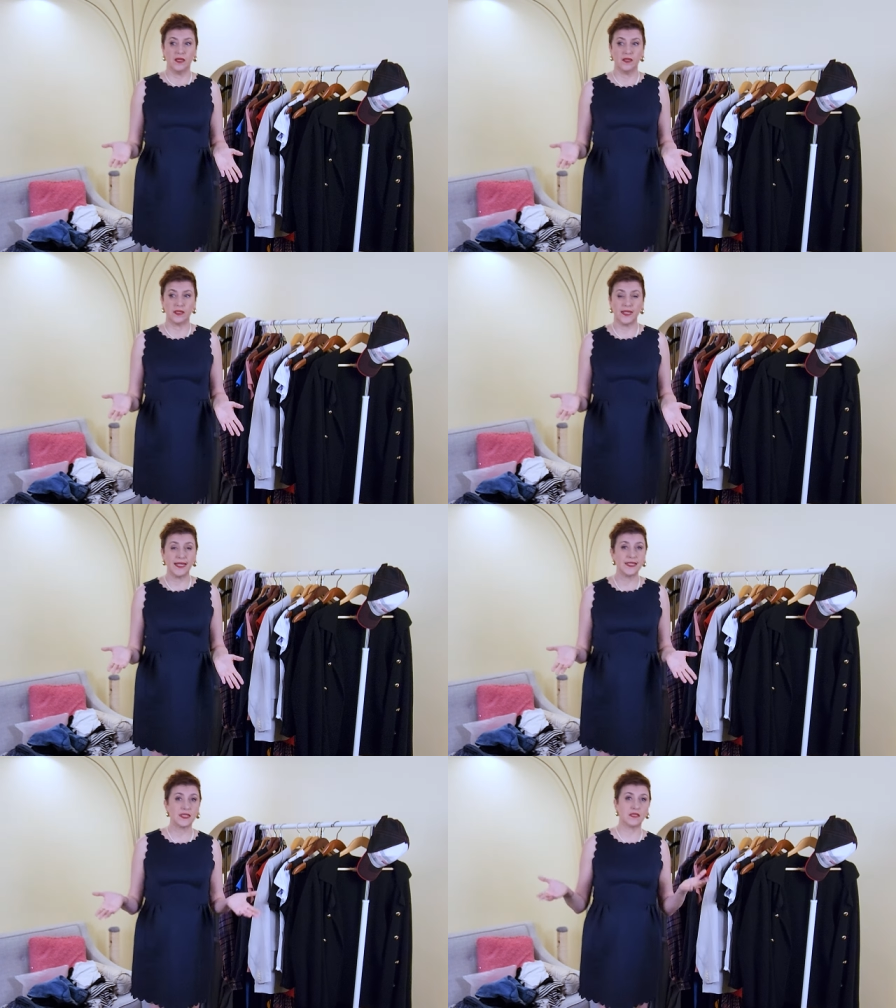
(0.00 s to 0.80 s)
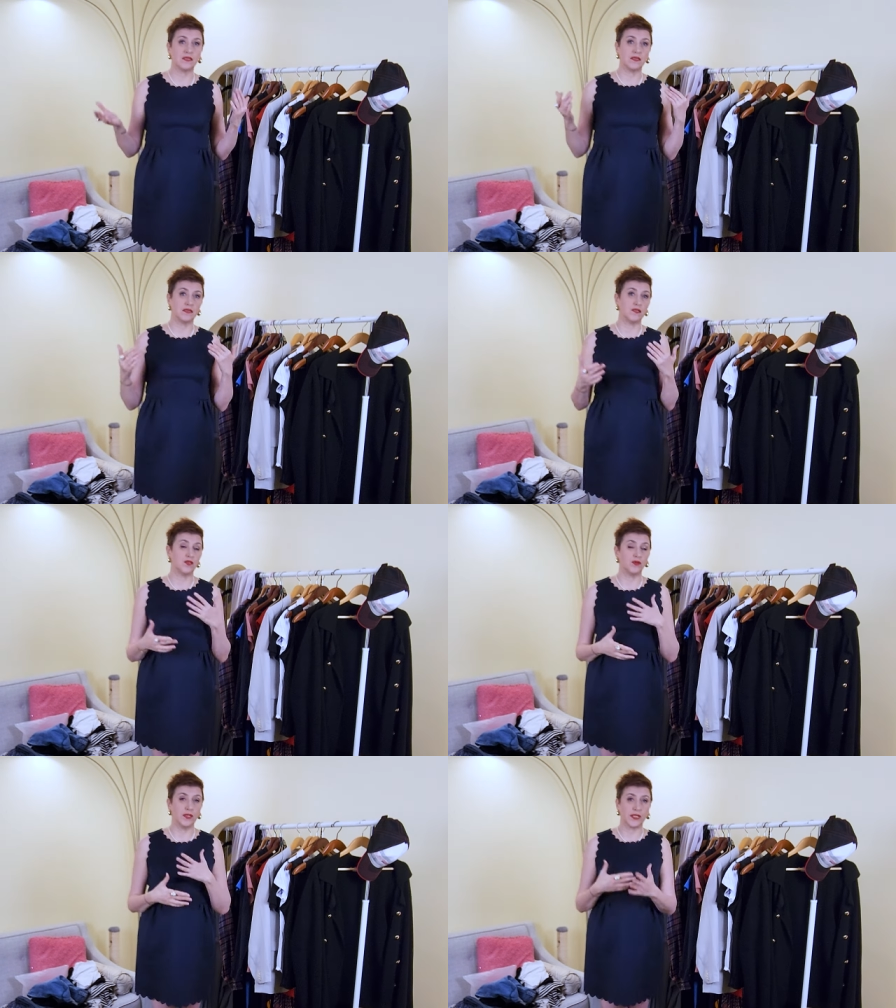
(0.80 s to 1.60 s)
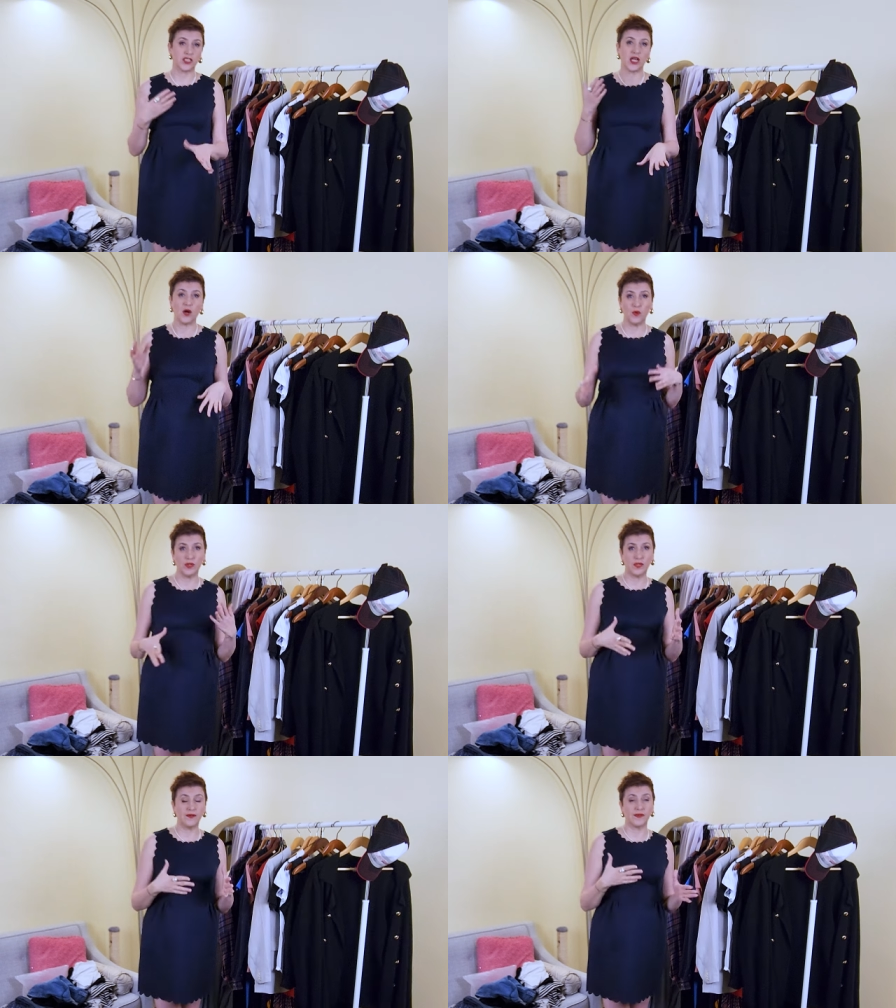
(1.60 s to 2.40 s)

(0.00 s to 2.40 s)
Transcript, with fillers: rest, you know, like shower.